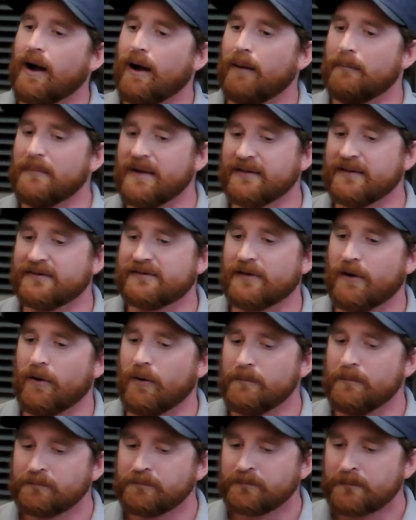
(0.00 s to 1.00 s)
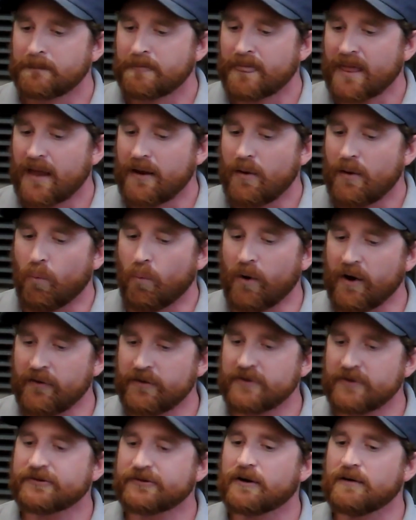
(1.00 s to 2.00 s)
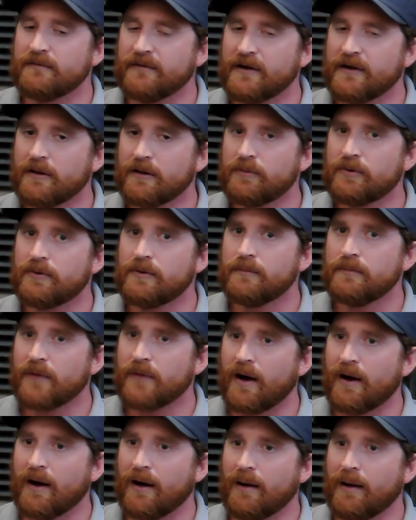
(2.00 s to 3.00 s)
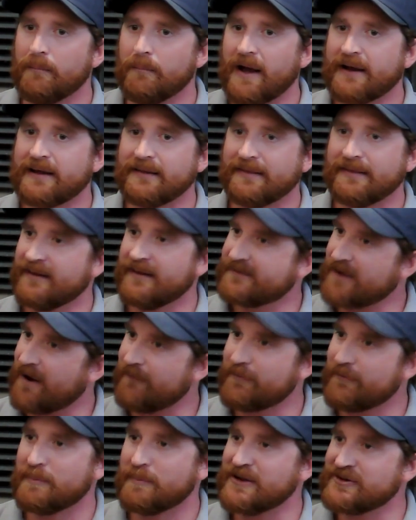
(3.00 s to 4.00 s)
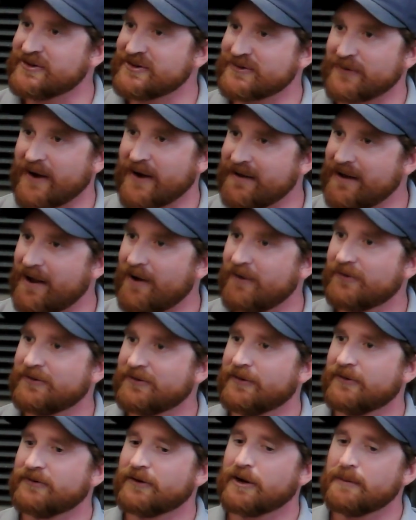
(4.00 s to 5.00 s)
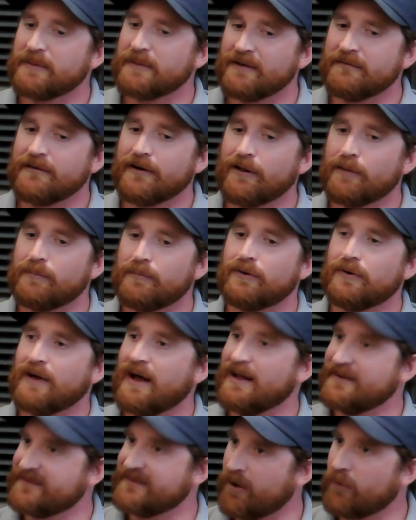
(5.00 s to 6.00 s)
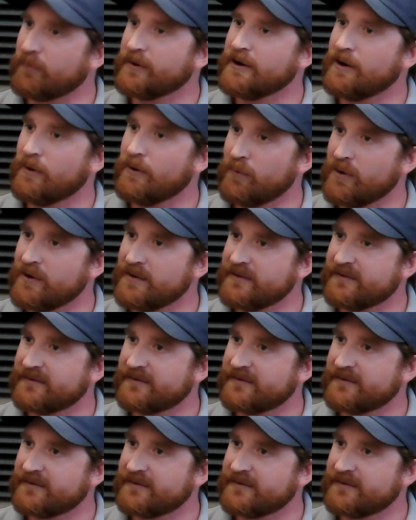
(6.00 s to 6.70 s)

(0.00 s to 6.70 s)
And so, where those are available, I can list off the beaches right now. So those are going to be available at Del Rio Woods,